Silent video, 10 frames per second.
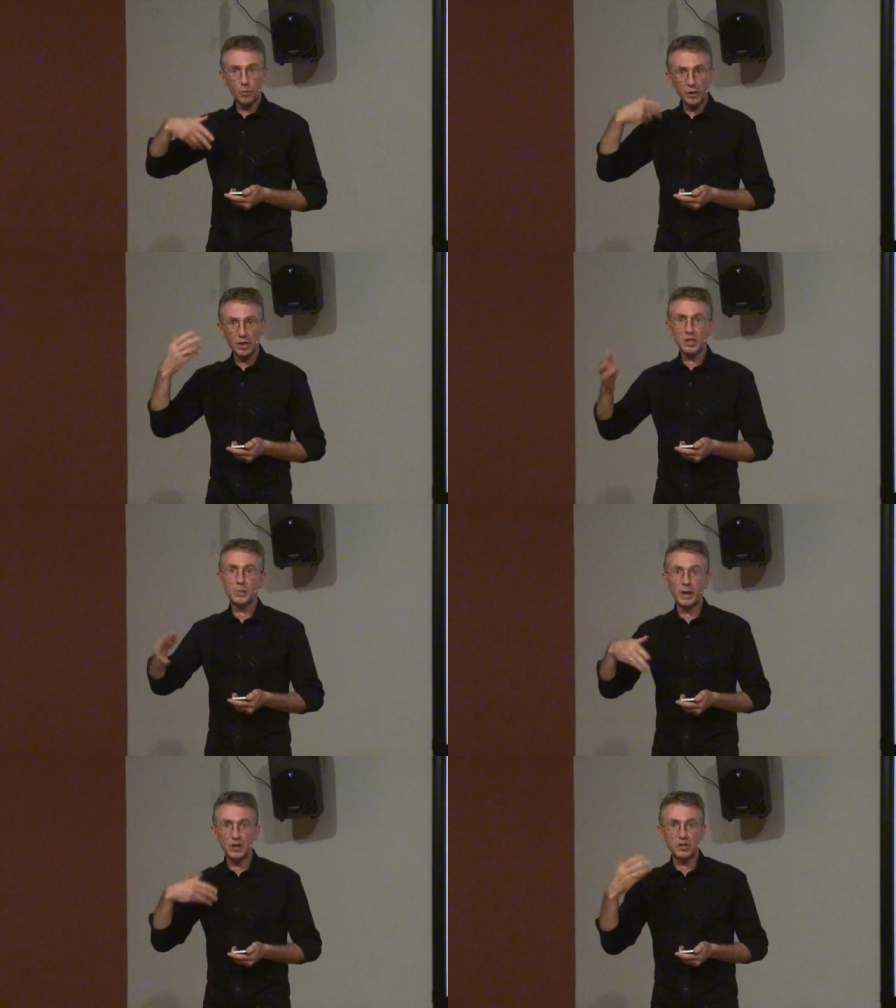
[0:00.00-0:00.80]
So
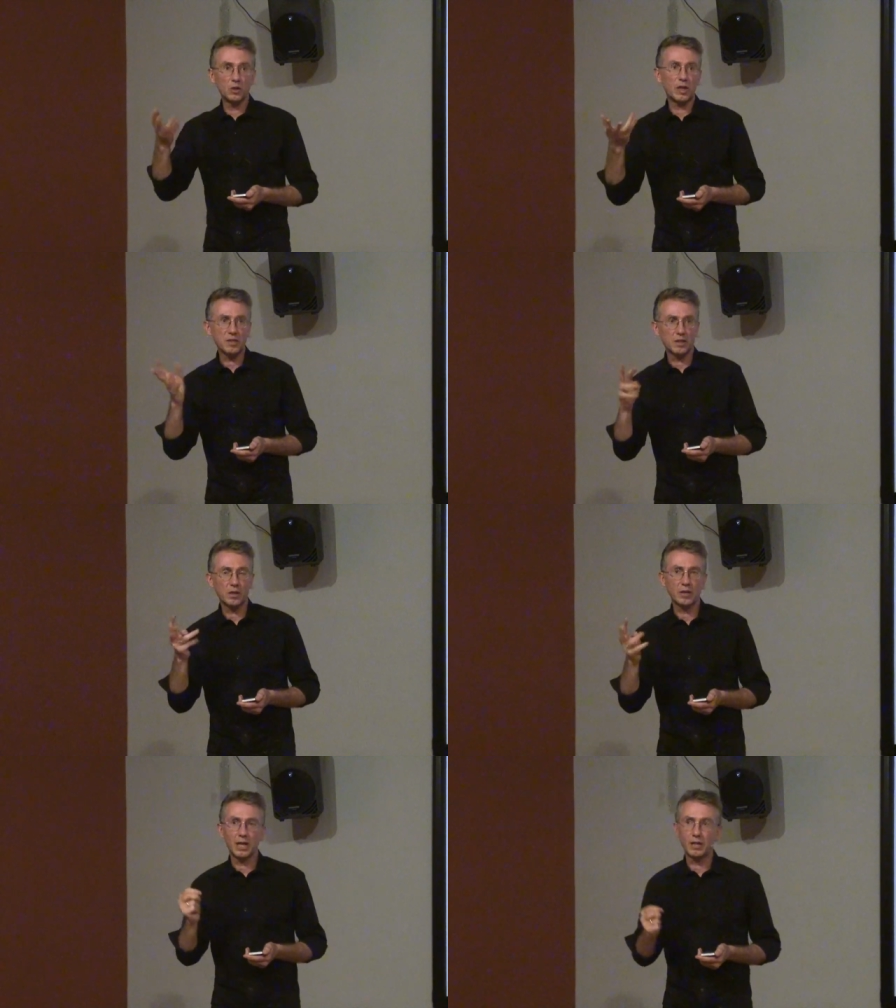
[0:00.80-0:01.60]
with experience, you know,
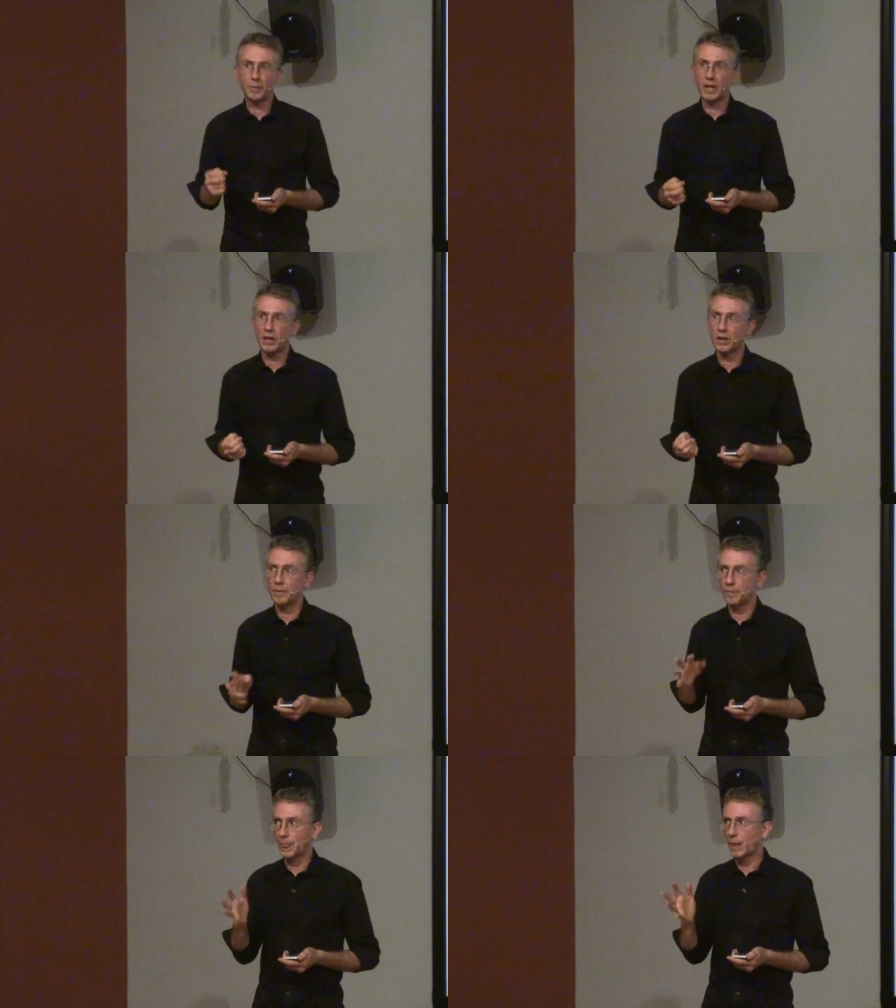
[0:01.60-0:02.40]
I started that
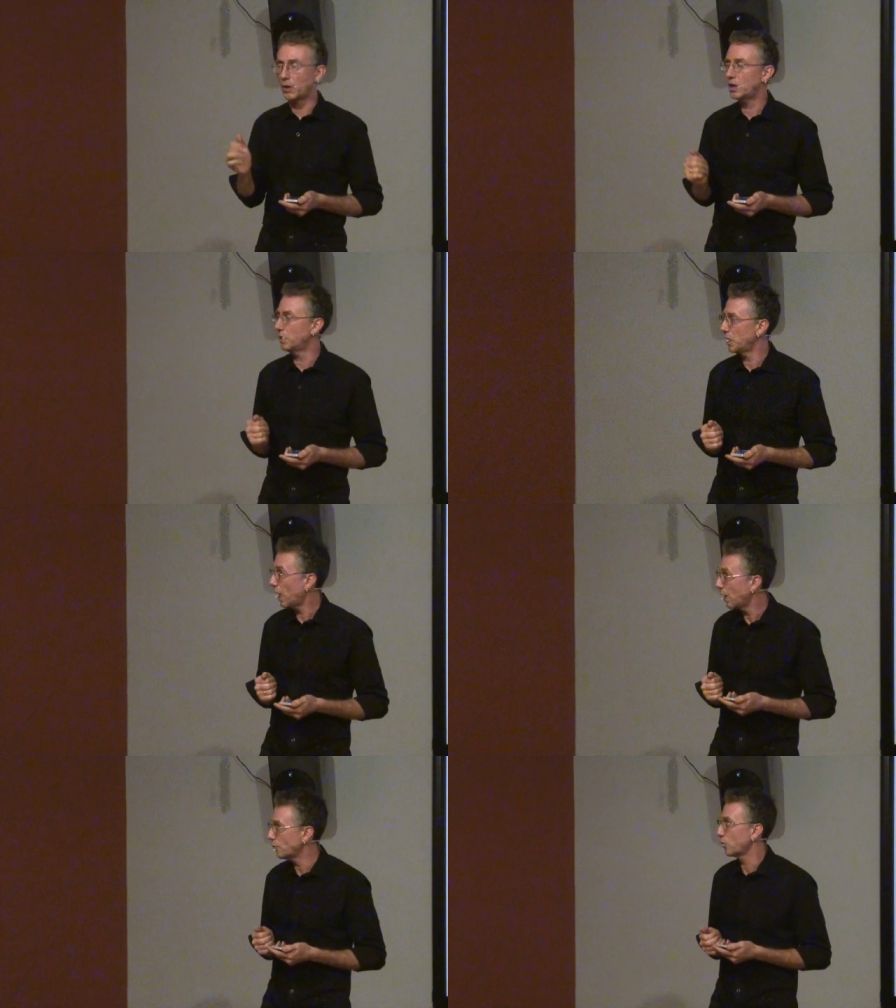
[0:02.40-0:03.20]
about a, uh, a
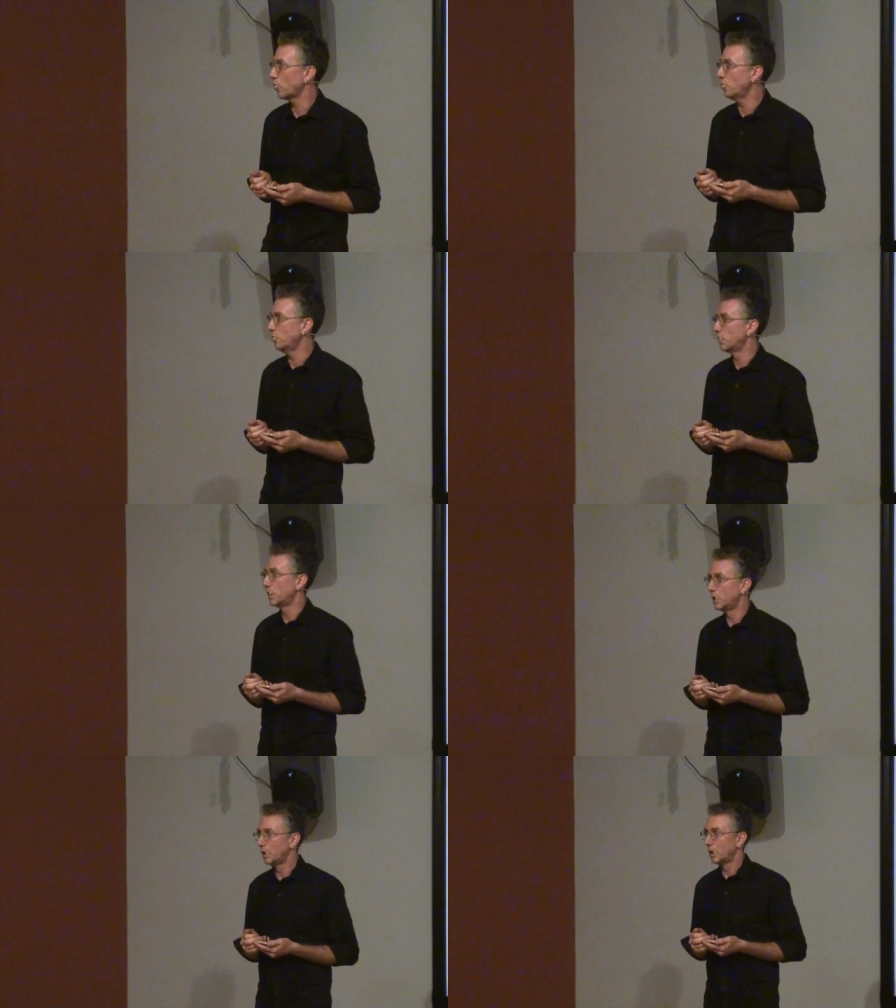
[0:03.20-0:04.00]
year and a half
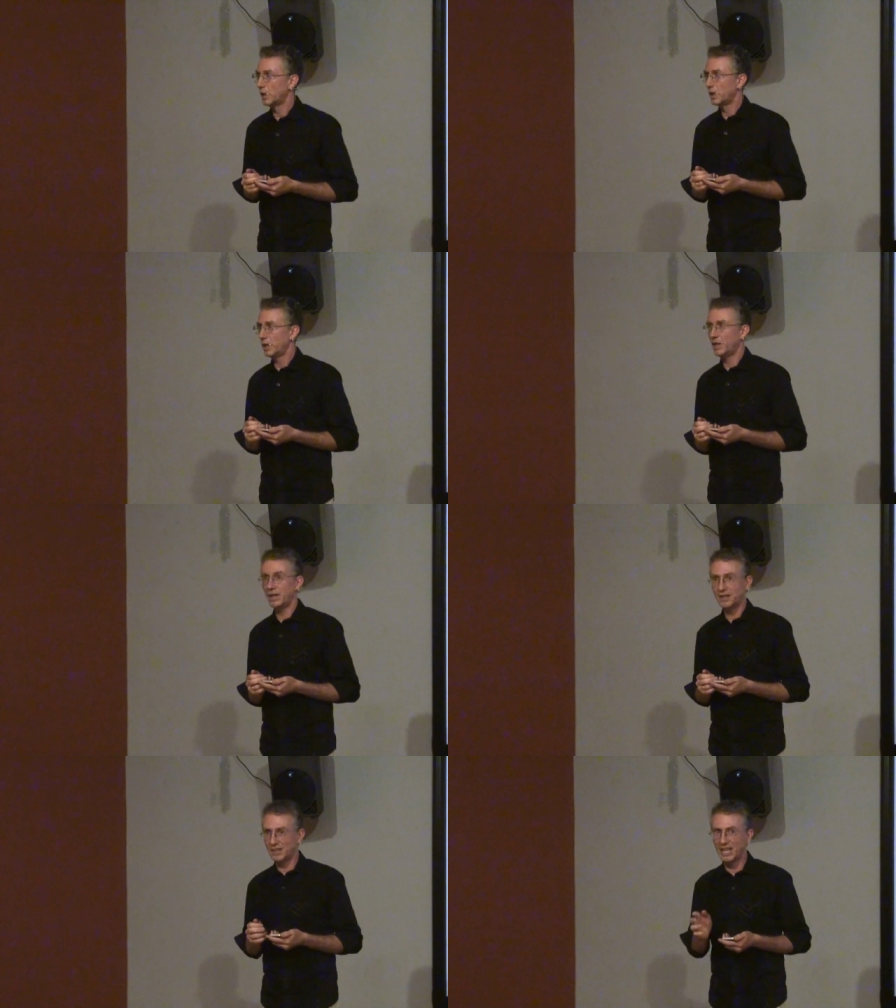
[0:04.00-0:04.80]
ago,
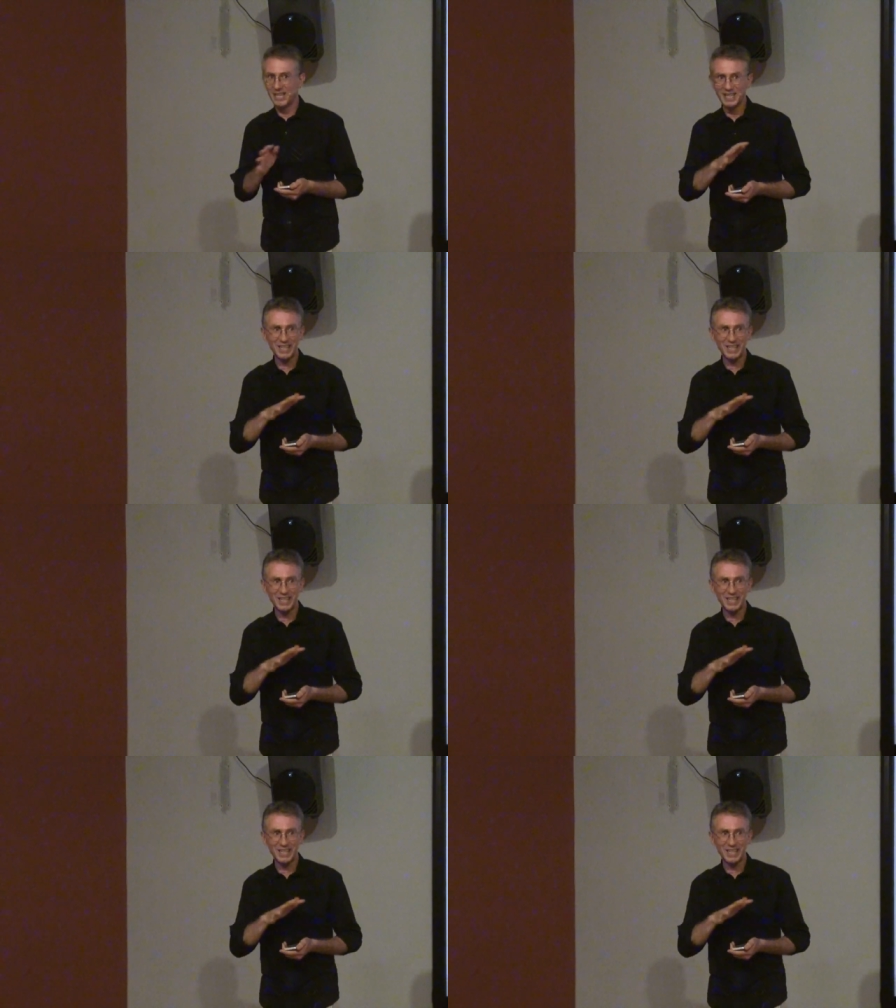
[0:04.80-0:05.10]
and